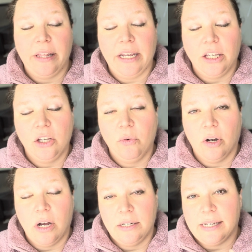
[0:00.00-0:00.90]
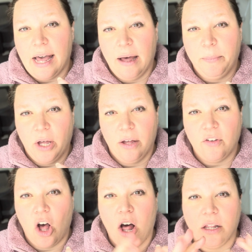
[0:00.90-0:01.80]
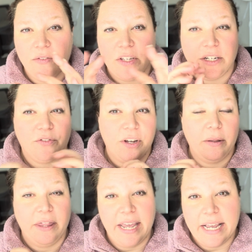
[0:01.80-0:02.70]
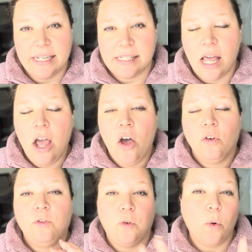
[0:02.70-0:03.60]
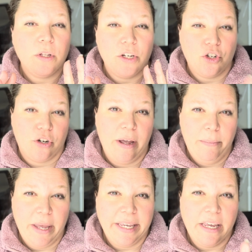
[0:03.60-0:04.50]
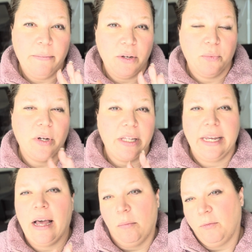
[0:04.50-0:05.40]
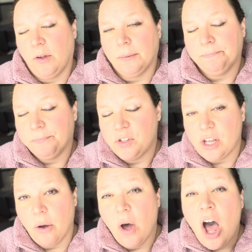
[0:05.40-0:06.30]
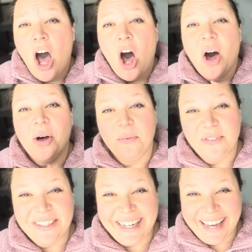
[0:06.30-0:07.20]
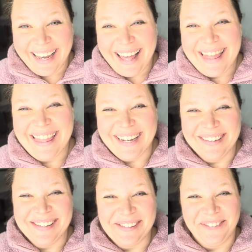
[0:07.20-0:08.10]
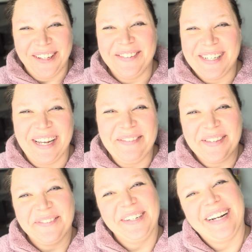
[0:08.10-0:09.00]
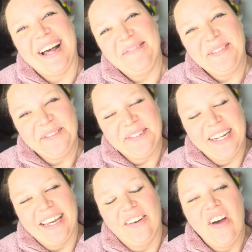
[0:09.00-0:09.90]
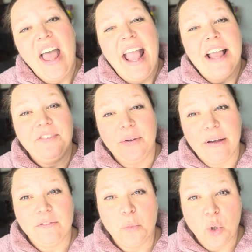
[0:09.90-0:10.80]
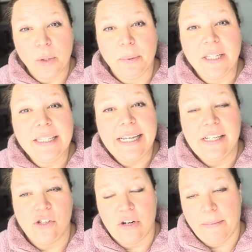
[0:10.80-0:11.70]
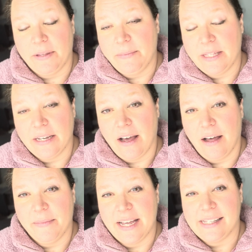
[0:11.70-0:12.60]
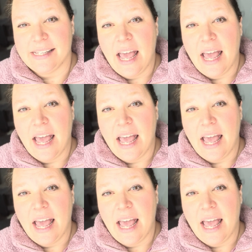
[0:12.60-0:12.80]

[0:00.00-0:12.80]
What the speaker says: that you are on top of all of the different things for the trip can be really helpful. So hopefully those few tips were helpful for you. If you have more, please drop them in the comments.